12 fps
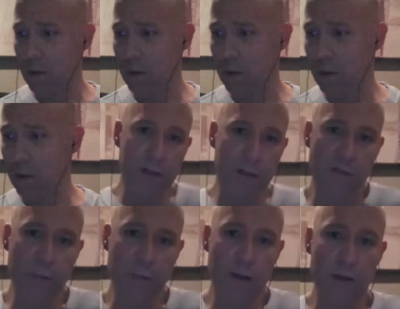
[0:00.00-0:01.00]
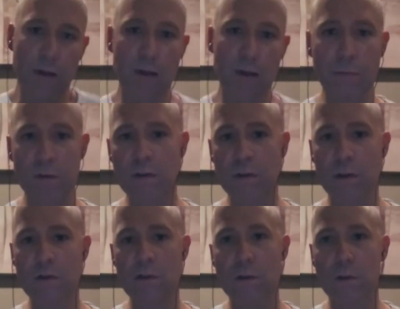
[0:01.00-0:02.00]
by a factor of about 90%.
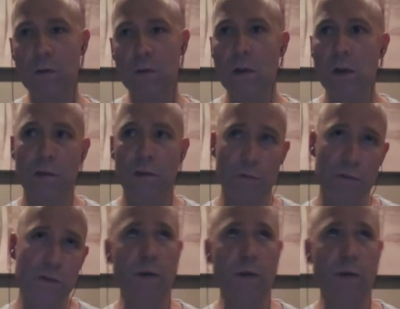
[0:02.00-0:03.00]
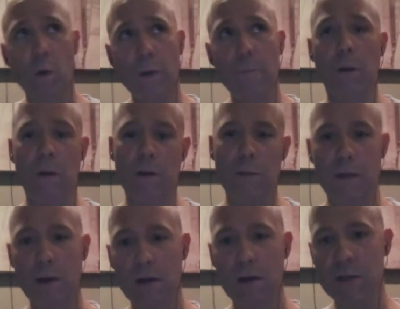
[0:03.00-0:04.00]
So there was in one part of the
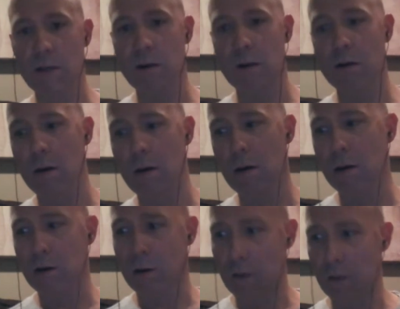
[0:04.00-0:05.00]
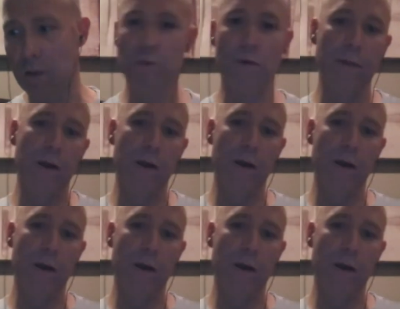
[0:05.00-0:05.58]
data center close to about a